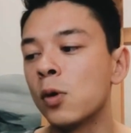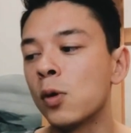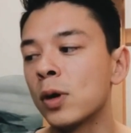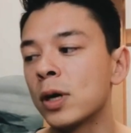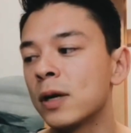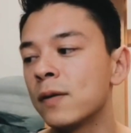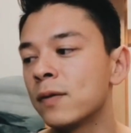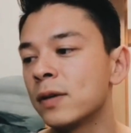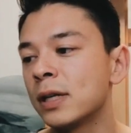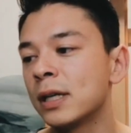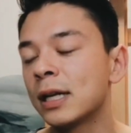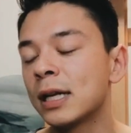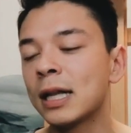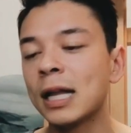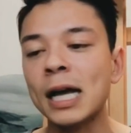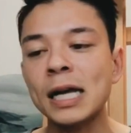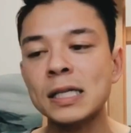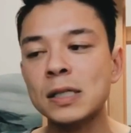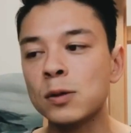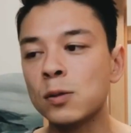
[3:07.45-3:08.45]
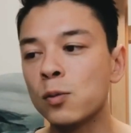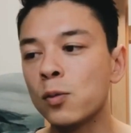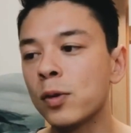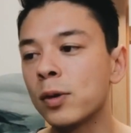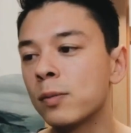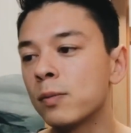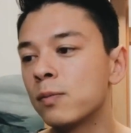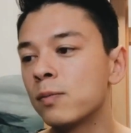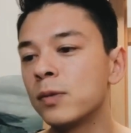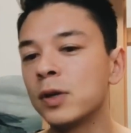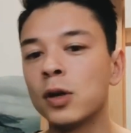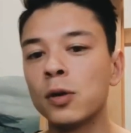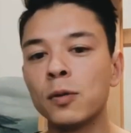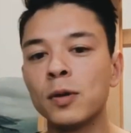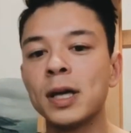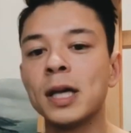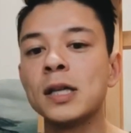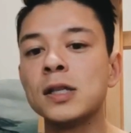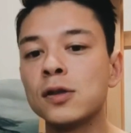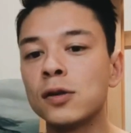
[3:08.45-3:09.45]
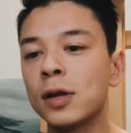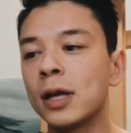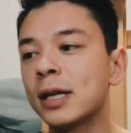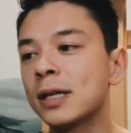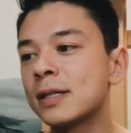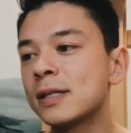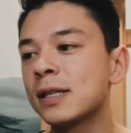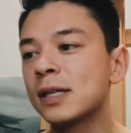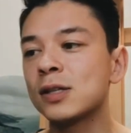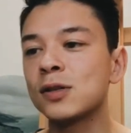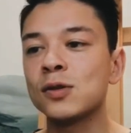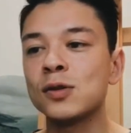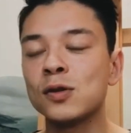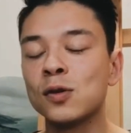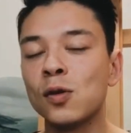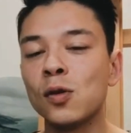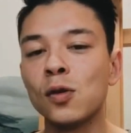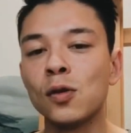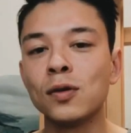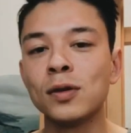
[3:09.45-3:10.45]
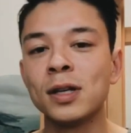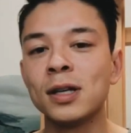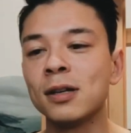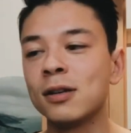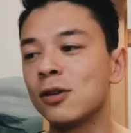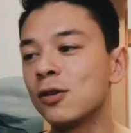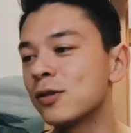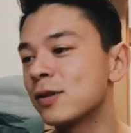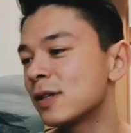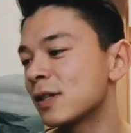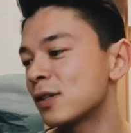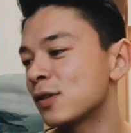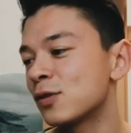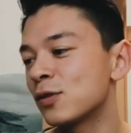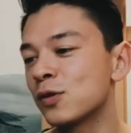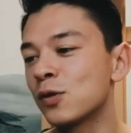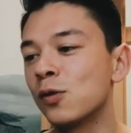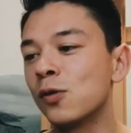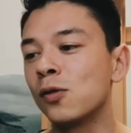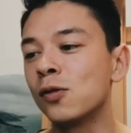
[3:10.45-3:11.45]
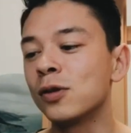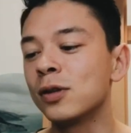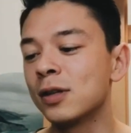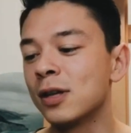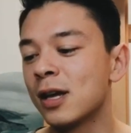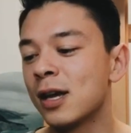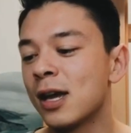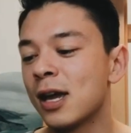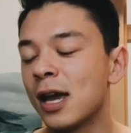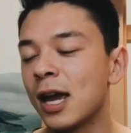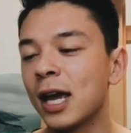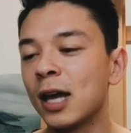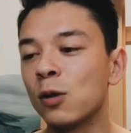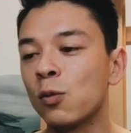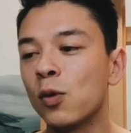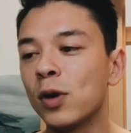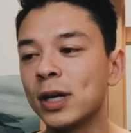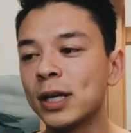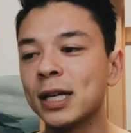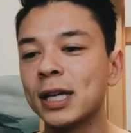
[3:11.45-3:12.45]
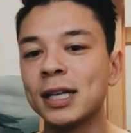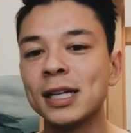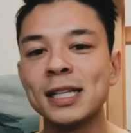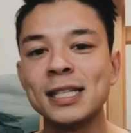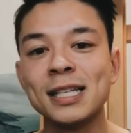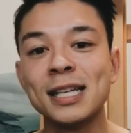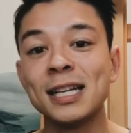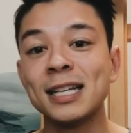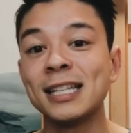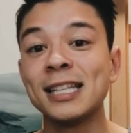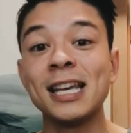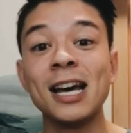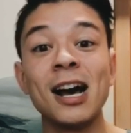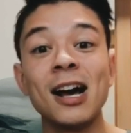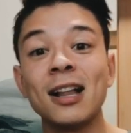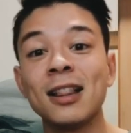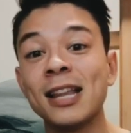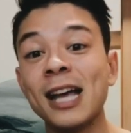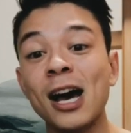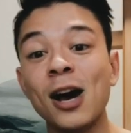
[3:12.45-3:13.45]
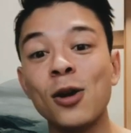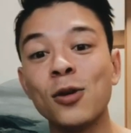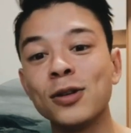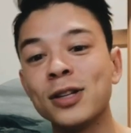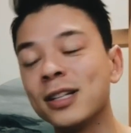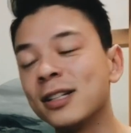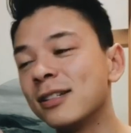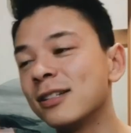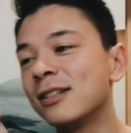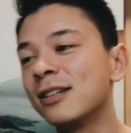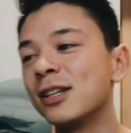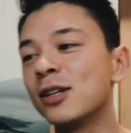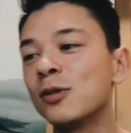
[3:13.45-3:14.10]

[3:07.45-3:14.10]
Or even in a classroom where, kids are like 6 years old and you're 6 years old and one kid is like, yeah, loud and,